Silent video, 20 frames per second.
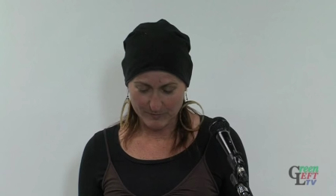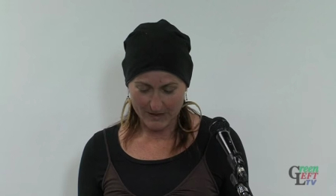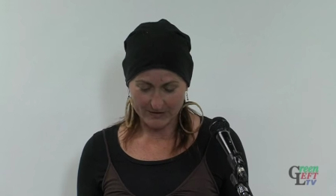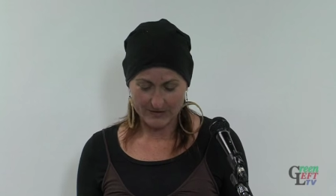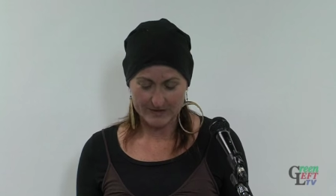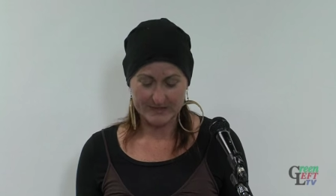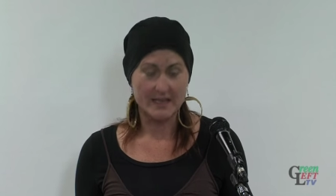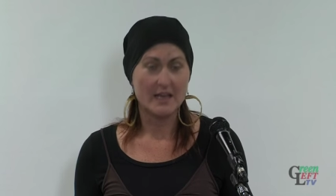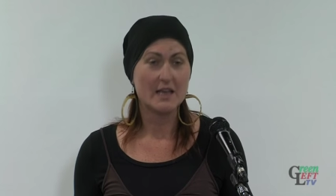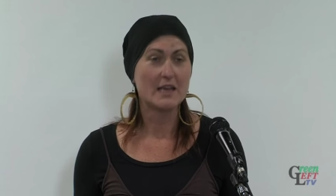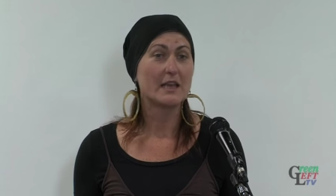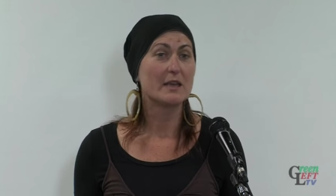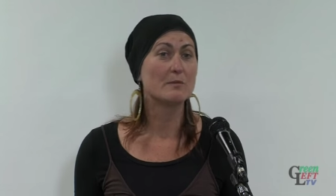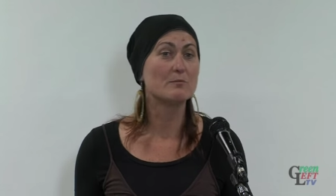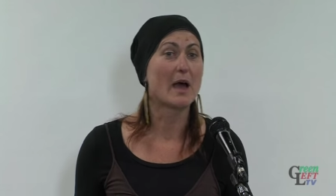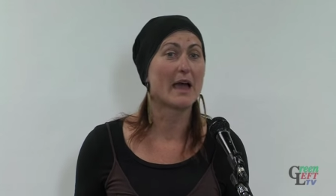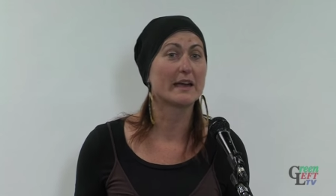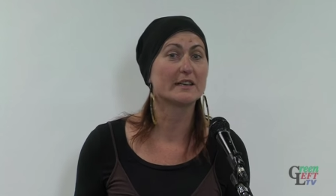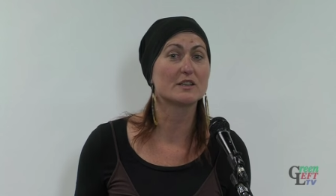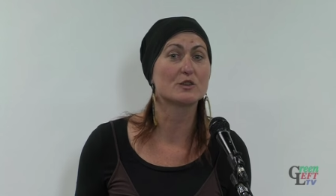mothers, it
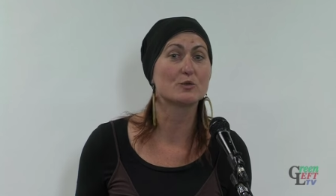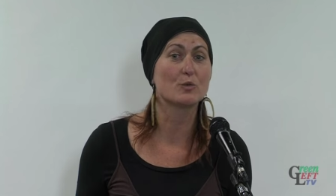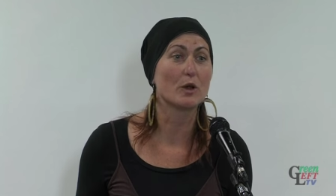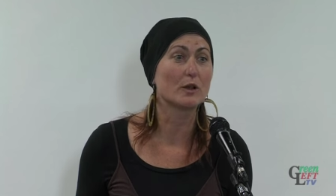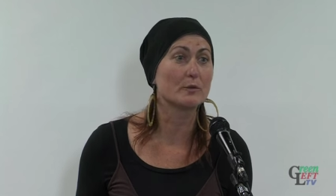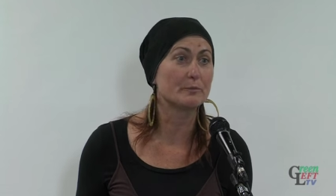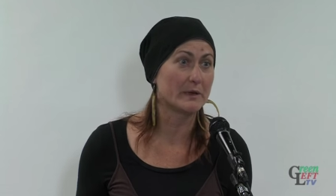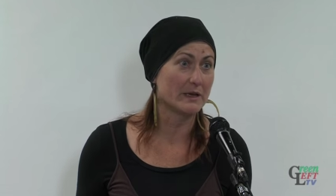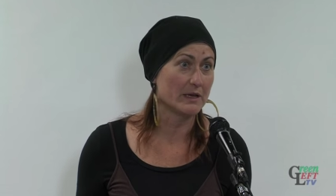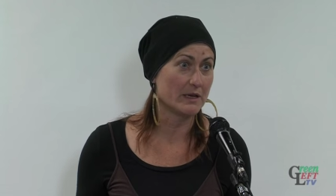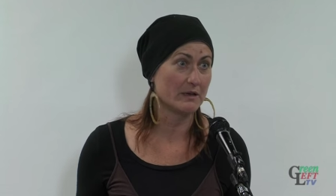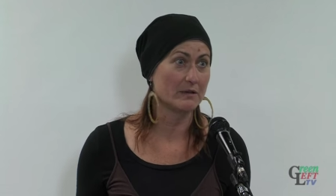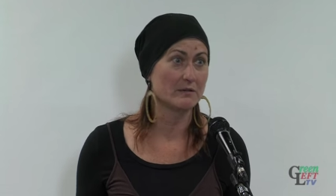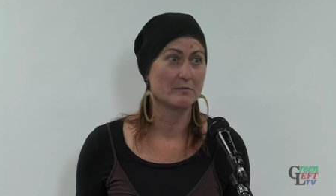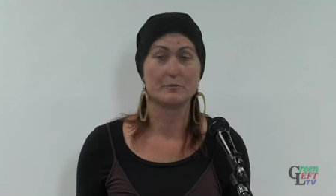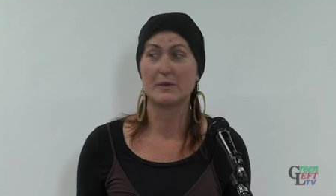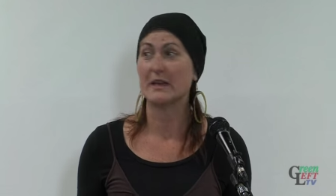might as well be